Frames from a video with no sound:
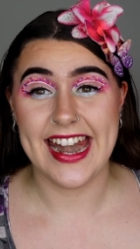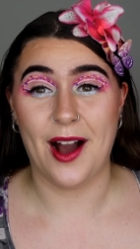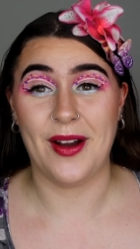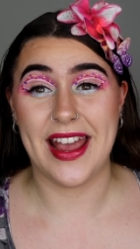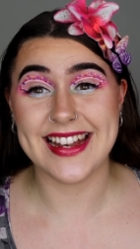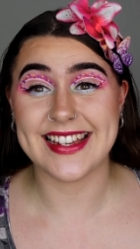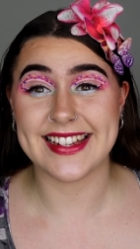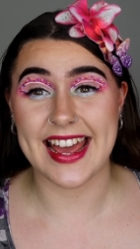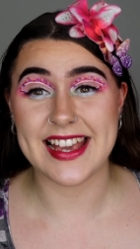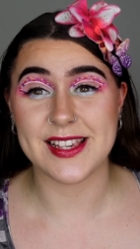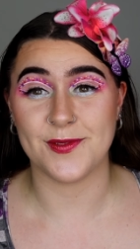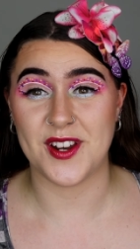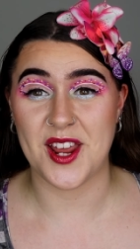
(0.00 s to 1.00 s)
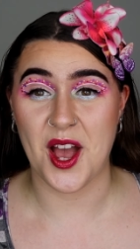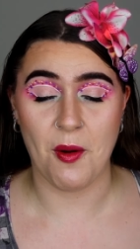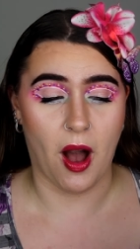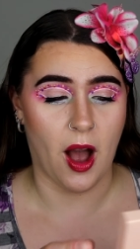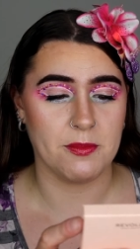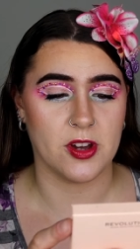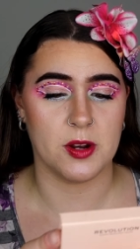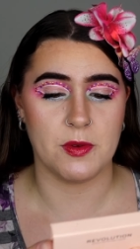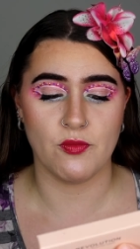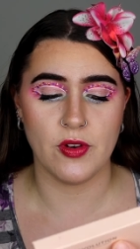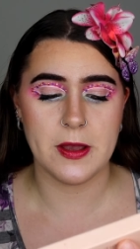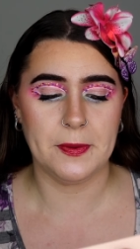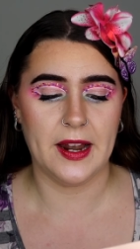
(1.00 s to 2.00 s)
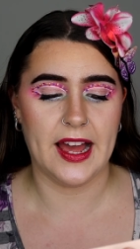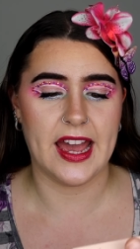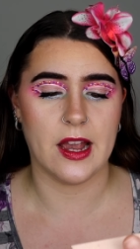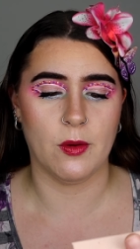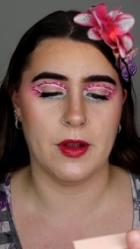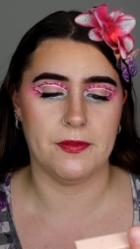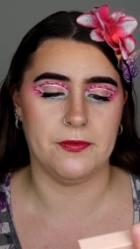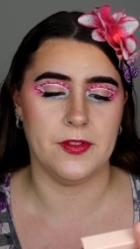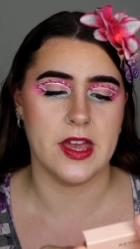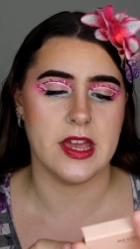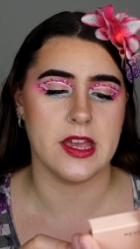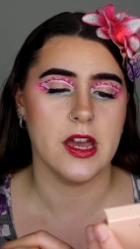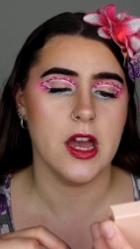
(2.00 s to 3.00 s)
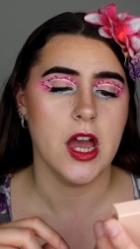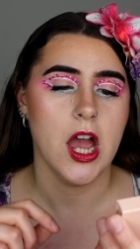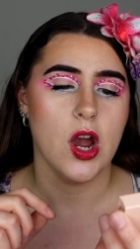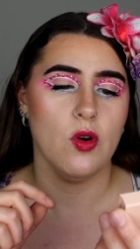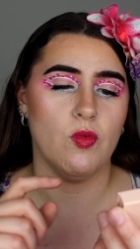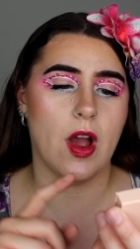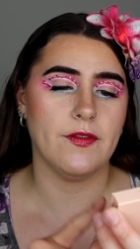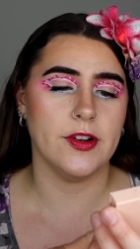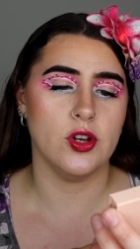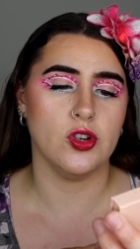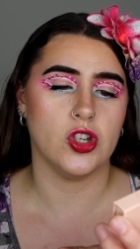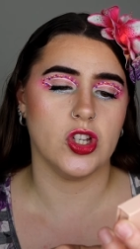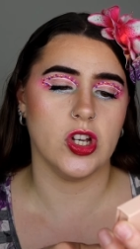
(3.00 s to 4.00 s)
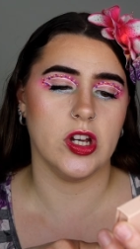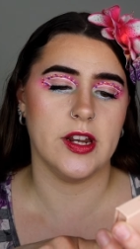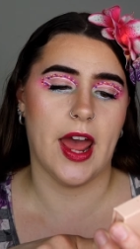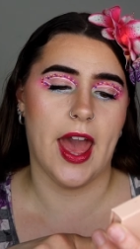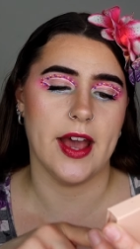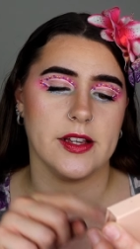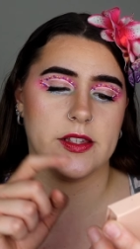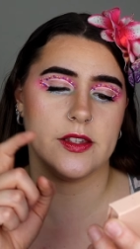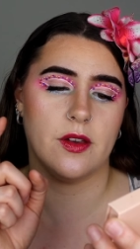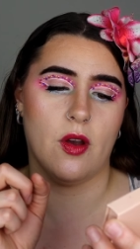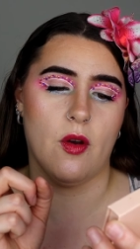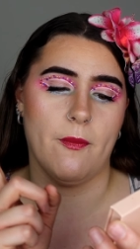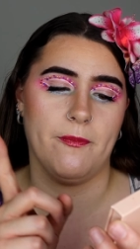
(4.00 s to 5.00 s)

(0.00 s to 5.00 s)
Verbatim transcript: Now in today's video, I'm going to be replaying with the Revolution X